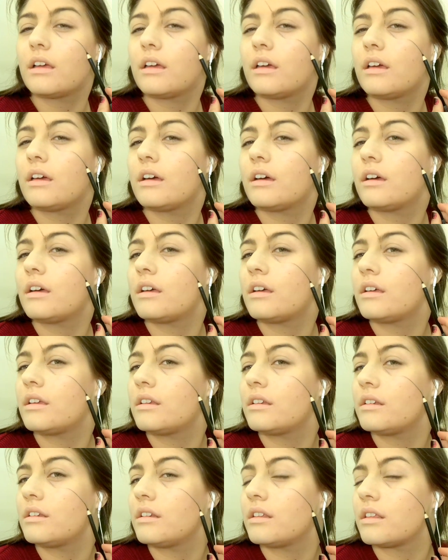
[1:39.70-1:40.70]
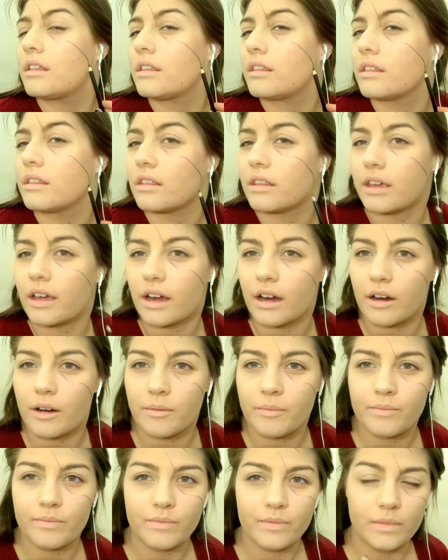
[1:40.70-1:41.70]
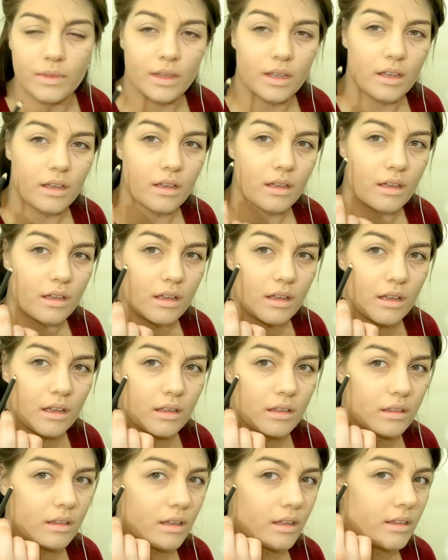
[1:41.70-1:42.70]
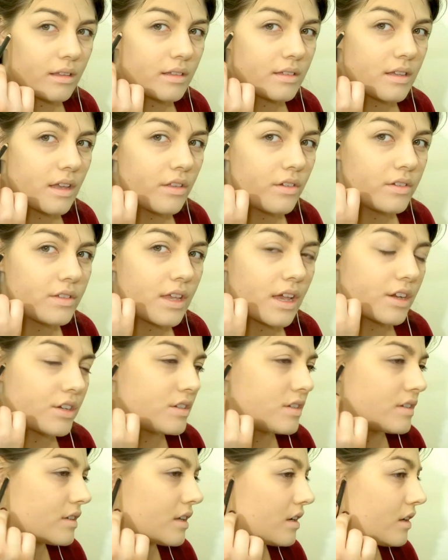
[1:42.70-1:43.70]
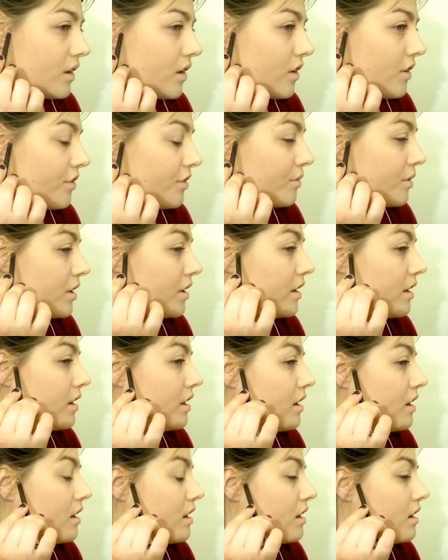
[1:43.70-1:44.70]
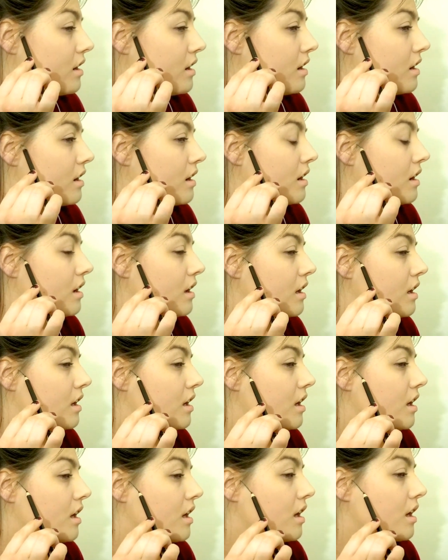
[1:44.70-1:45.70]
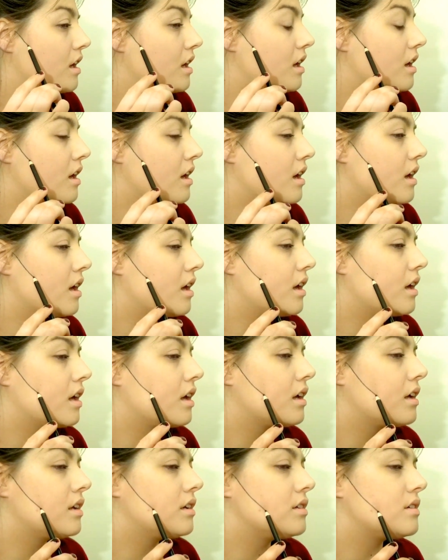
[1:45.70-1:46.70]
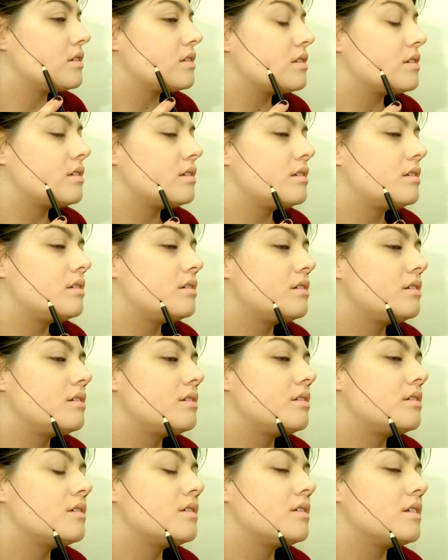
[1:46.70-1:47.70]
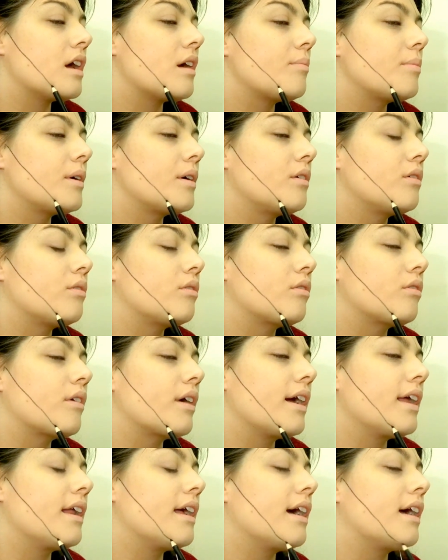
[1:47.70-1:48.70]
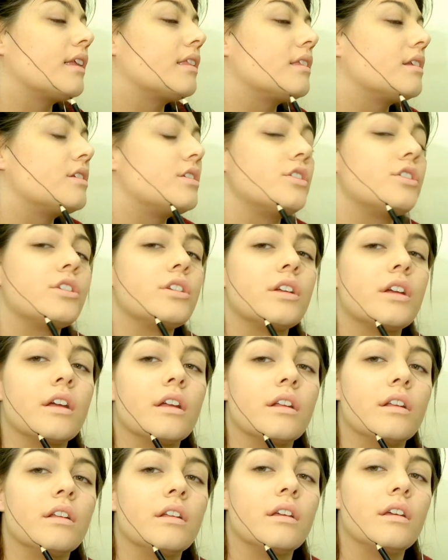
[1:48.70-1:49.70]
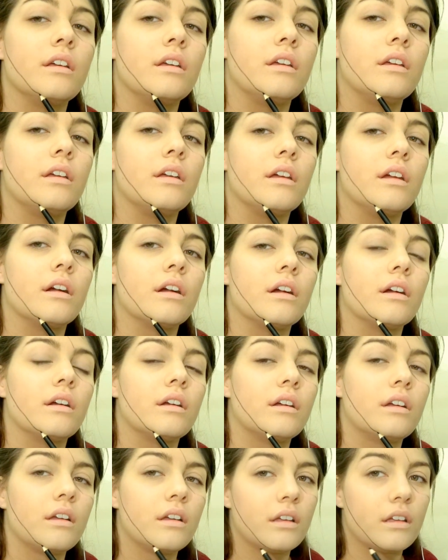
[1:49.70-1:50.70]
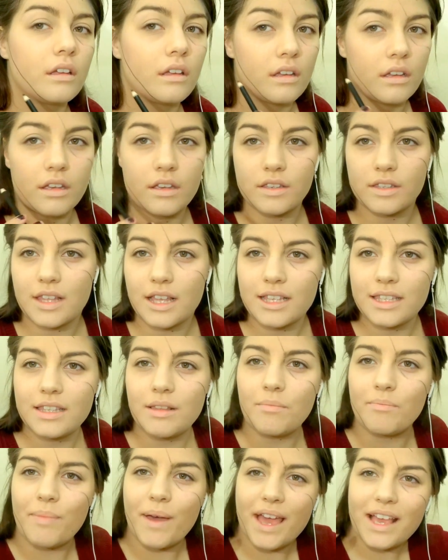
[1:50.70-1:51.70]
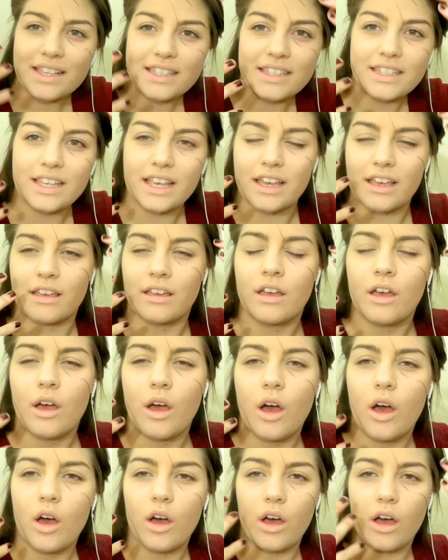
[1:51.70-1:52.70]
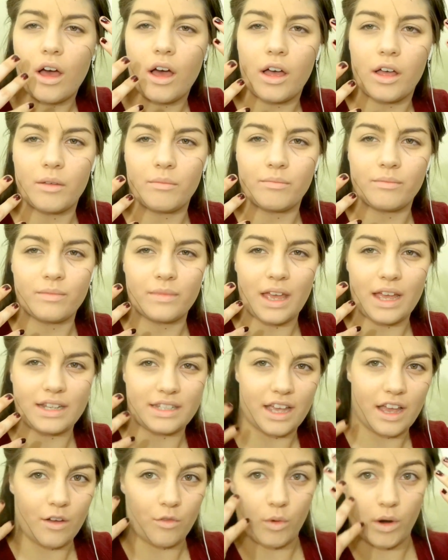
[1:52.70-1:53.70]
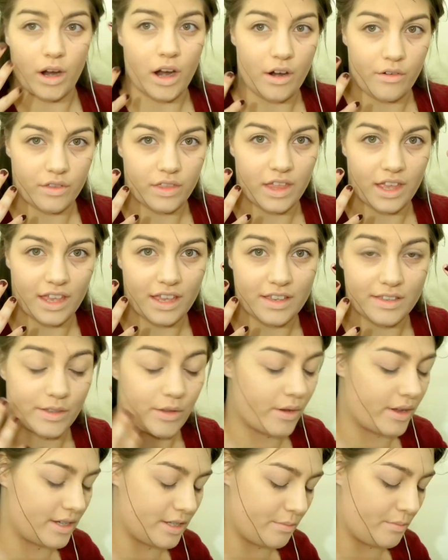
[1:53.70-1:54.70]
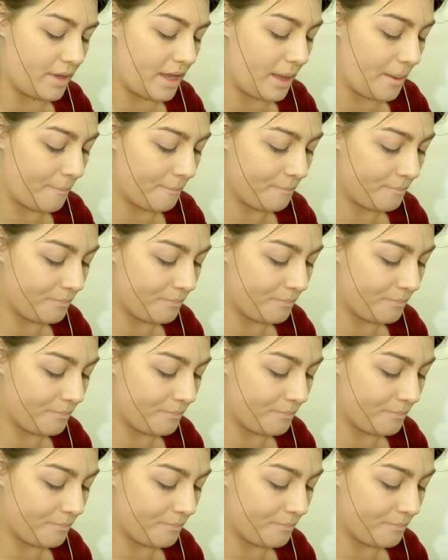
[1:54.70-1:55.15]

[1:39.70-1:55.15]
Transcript: And there. And then this other section is gonna go from your ear. And just stopping right at the chin here. So that's the basic idea of where everything is going to be.